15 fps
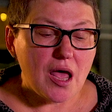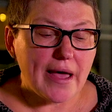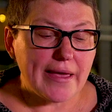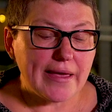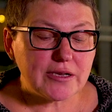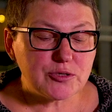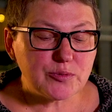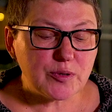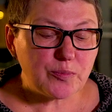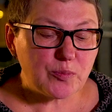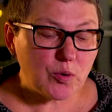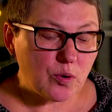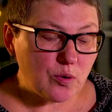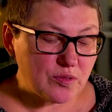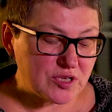and we
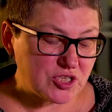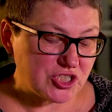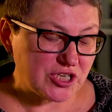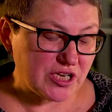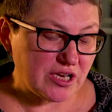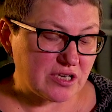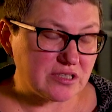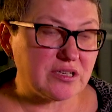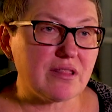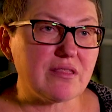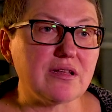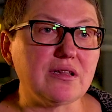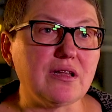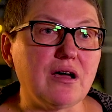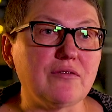both shared
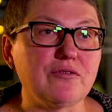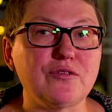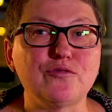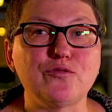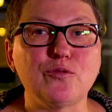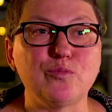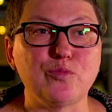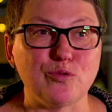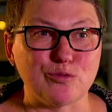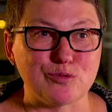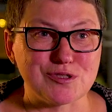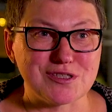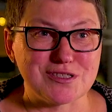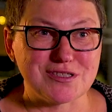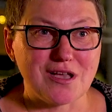the love for
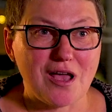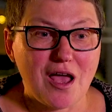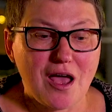books.